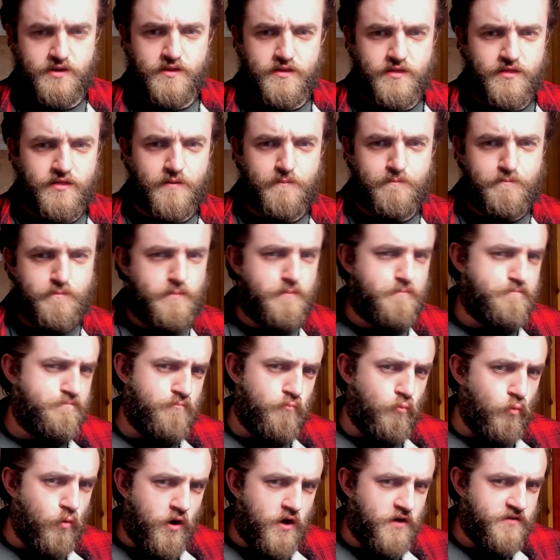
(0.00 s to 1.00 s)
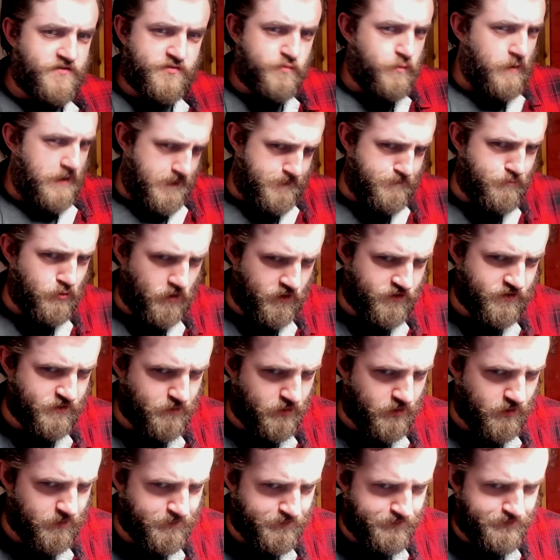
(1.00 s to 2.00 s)
the worst way
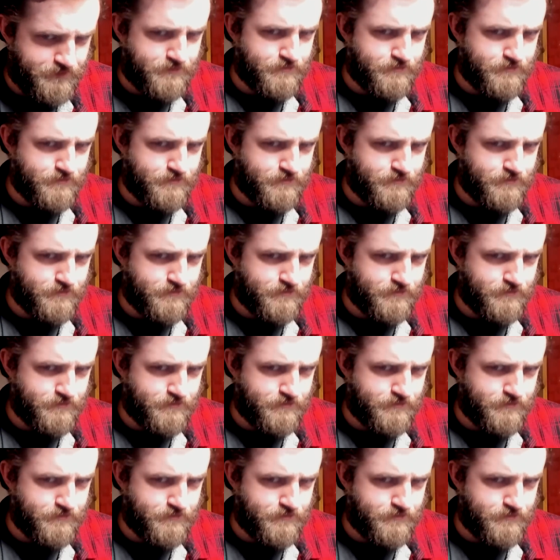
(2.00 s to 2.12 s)
possible.